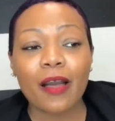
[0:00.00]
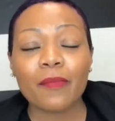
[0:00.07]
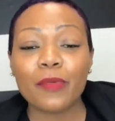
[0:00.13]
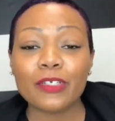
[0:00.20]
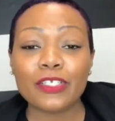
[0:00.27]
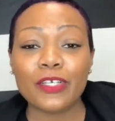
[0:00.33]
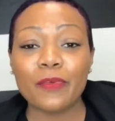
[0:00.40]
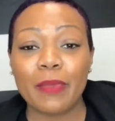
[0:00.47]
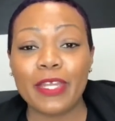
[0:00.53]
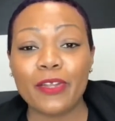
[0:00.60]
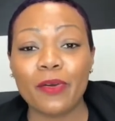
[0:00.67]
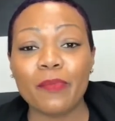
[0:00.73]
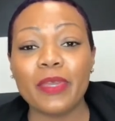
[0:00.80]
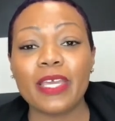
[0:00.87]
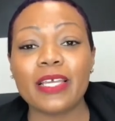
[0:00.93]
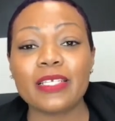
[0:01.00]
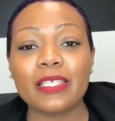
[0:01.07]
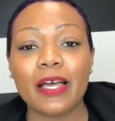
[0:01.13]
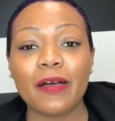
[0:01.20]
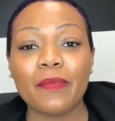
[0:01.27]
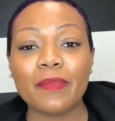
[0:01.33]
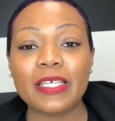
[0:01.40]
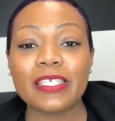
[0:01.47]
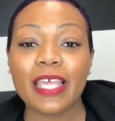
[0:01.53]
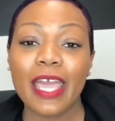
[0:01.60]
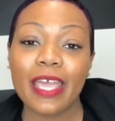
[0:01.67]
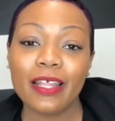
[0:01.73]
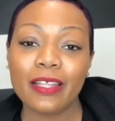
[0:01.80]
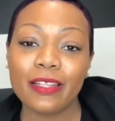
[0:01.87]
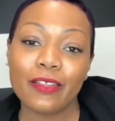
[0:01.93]
Most of you may know me as Miss
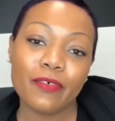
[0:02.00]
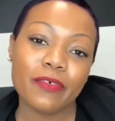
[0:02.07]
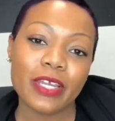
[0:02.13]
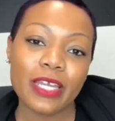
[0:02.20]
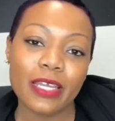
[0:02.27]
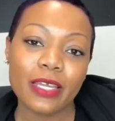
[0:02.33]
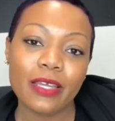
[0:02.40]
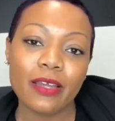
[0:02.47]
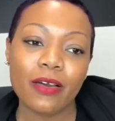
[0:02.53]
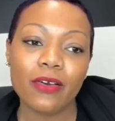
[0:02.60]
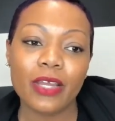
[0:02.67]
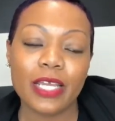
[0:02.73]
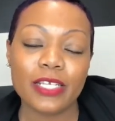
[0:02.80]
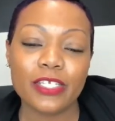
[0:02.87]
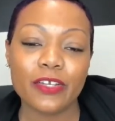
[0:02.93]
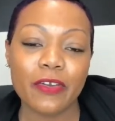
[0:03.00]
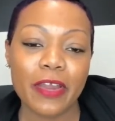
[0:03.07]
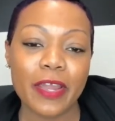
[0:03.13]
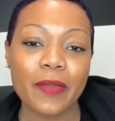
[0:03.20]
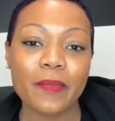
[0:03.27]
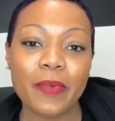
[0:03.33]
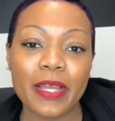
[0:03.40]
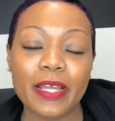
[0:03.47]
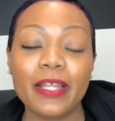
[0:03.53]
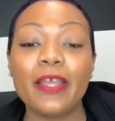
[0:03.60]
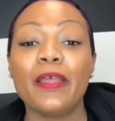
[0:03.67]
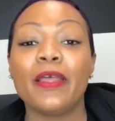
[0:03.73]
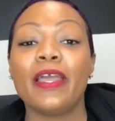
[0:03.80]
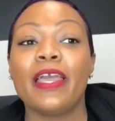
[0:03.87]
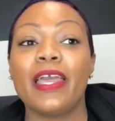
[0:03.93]
Kaylee Laree on Instagram, but
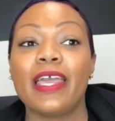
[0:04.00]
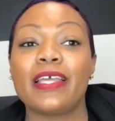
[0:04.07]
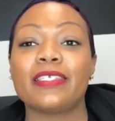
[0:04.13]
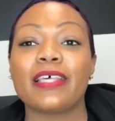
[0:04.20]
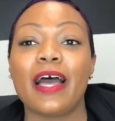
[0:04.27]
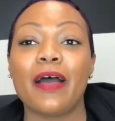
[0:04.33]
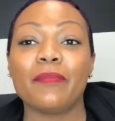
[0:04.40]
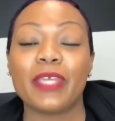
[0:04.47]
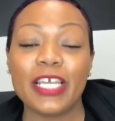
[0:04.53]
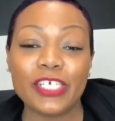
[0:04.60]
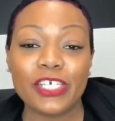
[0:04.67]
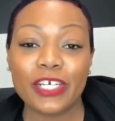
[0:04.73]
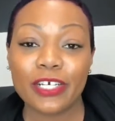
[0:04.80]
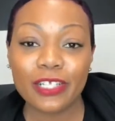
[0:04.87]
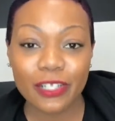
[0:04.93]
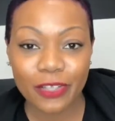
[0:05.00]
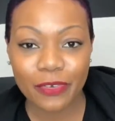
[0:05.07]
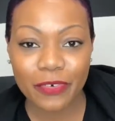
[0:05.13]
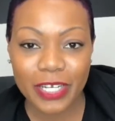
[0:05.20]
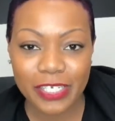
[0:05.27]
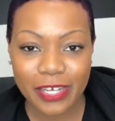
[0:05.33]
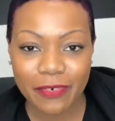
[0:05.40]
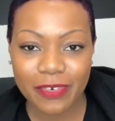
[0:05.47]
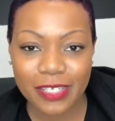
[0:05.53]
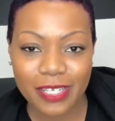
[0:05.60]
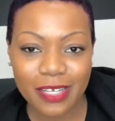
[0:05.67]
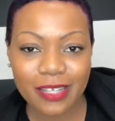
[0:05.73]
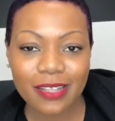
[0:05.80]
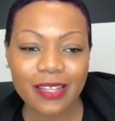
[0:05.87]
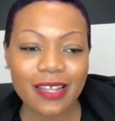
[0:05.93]
it's Keisha Laree
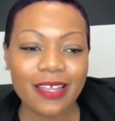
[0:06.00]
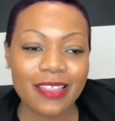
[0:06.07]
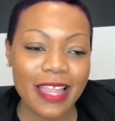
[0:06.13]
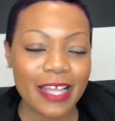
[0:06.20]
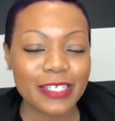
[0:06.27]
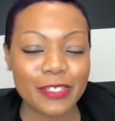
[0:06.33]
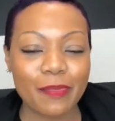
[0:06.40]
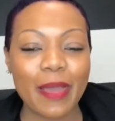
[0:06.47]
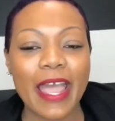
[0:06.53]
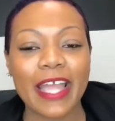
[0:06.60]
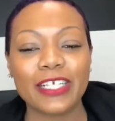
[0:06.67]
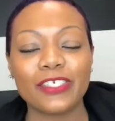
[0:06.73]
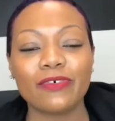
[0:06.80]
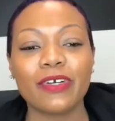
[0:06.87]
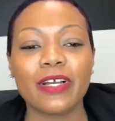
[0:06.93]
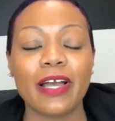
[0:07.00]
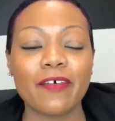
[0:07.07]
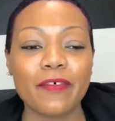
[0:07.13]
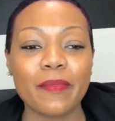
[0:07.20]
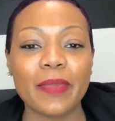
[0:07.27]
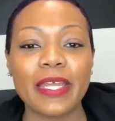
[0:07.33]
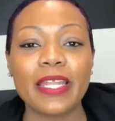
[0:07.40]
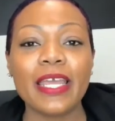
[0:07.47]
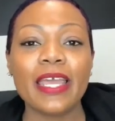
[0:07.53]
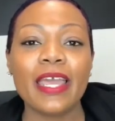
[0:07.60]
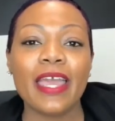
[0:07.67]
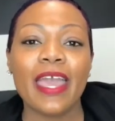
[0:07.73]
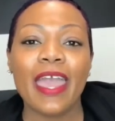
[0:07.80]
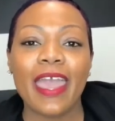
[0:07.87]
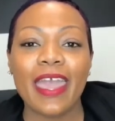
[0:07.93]
Jefferson. That's my actual government.
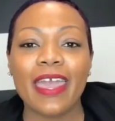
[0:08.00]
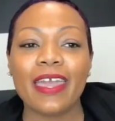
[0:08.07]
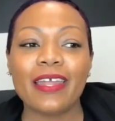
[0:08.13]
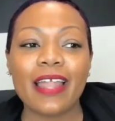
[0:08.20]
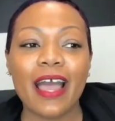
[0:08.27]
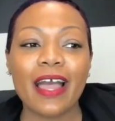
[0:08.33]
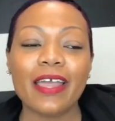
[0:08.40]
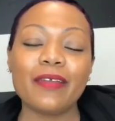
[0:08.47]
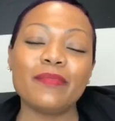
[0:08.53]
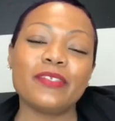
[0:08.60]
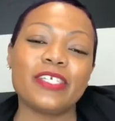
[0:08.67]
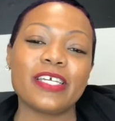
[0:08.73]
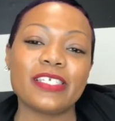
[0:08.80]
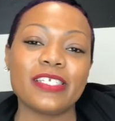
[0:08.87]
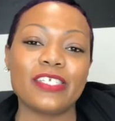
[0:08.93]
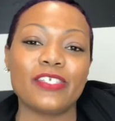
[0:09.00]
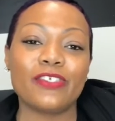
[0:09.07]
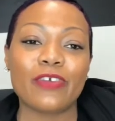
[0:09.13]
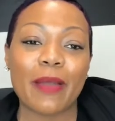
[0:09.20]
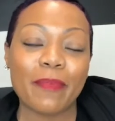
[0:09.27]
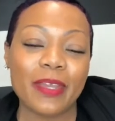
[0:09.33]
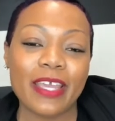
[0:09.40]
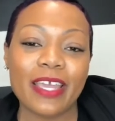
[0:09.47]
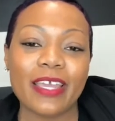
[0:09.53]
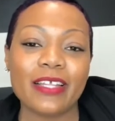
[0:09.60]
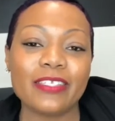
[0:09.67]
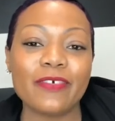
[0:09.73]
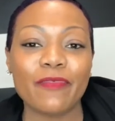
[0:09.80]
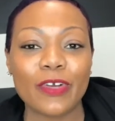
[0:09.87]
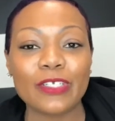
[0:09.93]
And I am just dropping
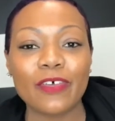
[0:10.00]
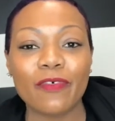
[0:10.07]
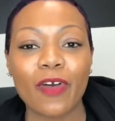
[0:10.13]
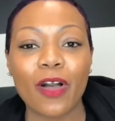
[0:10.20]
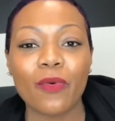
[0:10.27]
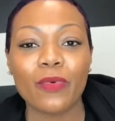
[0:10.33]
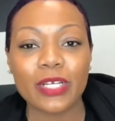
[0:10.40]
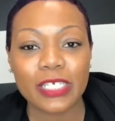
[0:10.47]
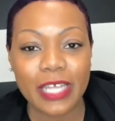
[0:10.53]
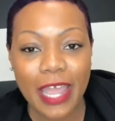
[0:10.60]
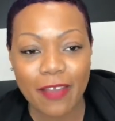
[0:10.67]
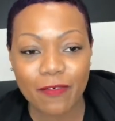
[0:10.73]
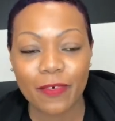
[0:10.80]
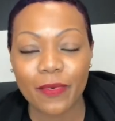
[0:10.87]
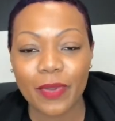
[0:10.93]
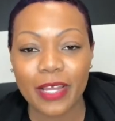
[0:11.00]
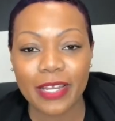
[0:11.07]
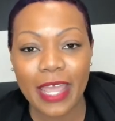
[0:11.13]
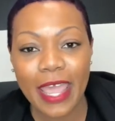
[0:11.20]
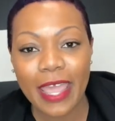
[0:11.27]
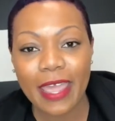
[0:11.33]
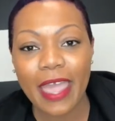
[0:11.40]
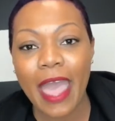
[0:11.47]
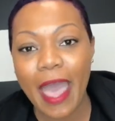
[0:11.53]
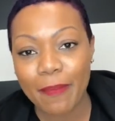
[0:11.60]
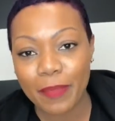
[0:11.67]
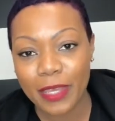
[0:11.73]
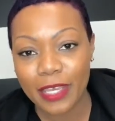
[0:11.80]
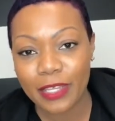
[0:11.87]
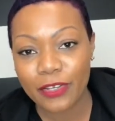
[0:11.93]
in to first of all wish everyone a
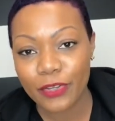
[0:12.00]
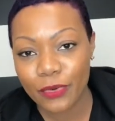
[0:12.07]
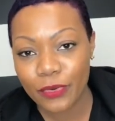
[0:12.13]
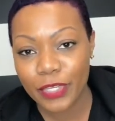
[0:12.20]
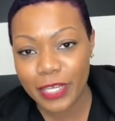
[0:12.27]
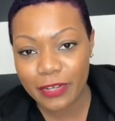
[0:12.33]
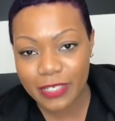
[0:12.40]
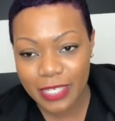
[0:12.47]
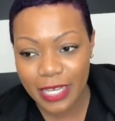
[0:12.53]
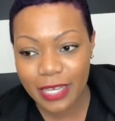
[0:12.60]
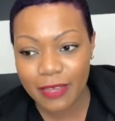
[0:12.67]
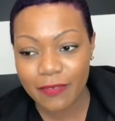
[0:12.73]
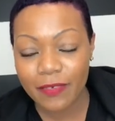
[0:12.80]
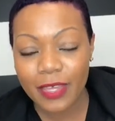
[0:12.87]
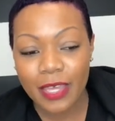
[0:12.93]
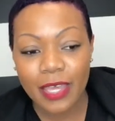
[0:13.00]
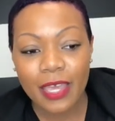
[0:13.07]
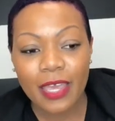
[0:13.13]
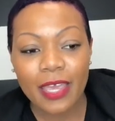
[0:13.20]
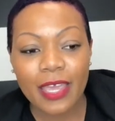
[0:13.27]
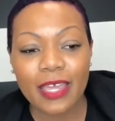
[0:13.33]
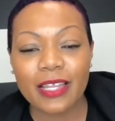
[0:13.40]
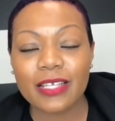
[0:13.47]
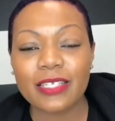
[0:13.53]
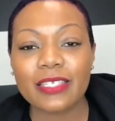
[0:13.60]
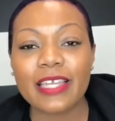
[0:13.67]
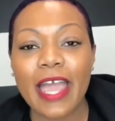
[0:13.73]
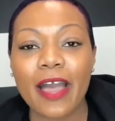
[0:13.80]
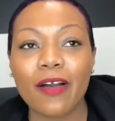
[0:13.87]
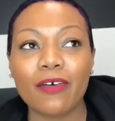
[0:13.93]
happy New Year's Eve. It is
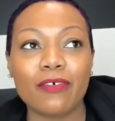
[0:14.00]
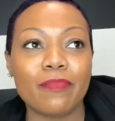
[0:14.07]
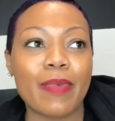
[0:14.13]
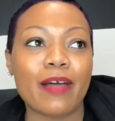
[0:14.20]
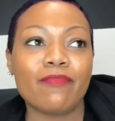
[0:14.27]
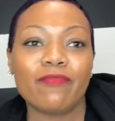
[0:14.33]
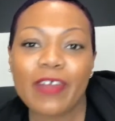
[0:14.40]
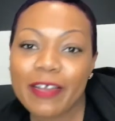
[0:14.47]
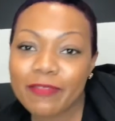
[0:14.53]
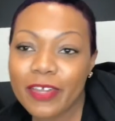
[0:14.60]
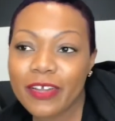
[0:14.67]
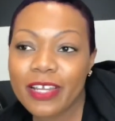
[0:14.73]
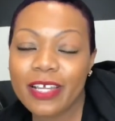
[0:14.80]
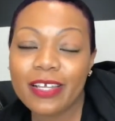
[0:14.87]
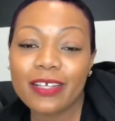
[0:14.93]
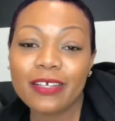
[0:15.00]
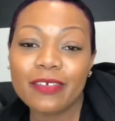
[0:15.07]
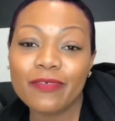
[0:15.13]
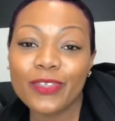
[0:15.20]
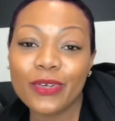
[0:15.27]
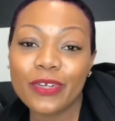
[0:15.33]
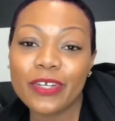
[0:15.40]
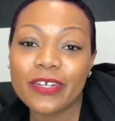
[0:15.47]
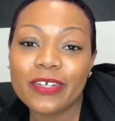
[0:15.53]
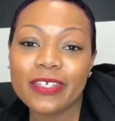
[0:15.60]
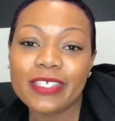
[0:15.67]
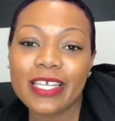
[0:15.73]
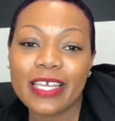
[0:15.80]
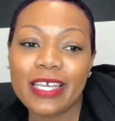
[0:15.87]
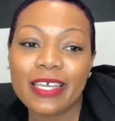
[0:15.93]
now about 5:30 New
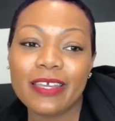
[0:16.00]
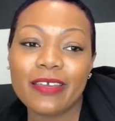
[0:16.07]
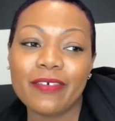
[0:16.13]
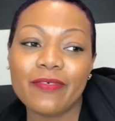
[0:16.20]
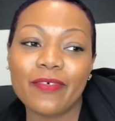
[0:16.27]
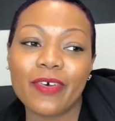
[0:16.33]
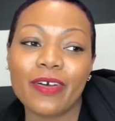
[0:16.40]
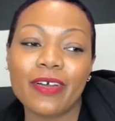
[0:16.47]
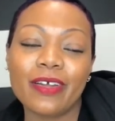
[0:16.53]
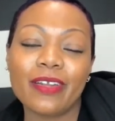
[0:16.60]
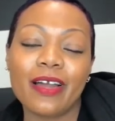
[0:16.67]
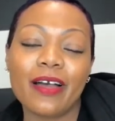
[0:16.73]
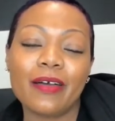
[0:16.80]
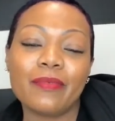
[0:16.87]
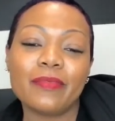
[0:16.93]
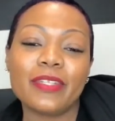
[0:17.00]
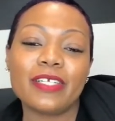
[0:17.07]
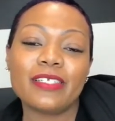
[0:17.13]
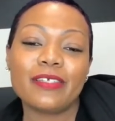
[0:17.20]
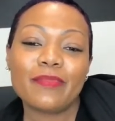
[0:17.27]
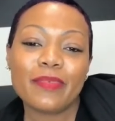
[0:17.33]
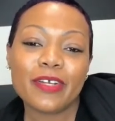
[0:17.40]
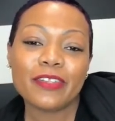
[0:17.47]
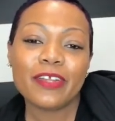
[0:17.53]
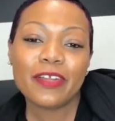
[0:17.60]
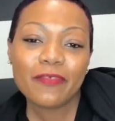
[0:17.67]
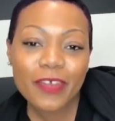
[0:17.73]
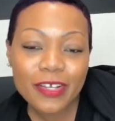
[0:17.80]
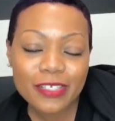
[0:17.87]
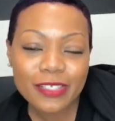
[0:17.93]
Year's Eve on December
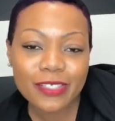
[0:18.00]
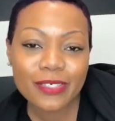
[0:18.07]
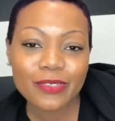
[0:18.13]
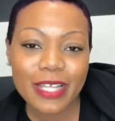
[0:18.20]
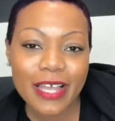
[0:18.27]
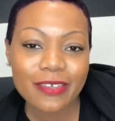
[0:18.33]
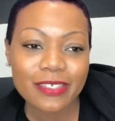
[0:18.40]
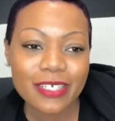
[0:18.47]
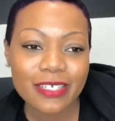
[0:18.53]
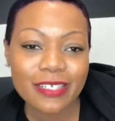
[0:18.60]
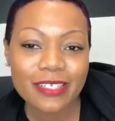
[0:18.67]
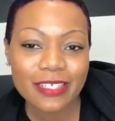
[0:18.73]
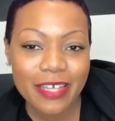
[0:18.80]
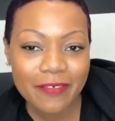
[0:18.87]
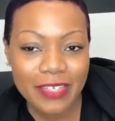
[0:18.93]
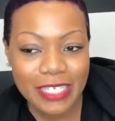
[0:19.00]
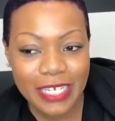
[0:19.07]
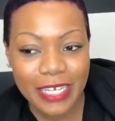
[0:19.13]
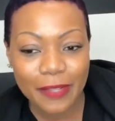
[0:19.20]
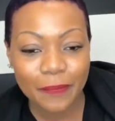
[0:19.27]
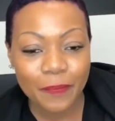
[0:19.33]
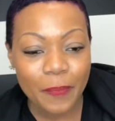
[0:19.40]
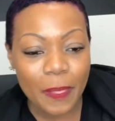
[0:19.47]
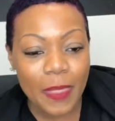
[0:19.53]
31st, 2017.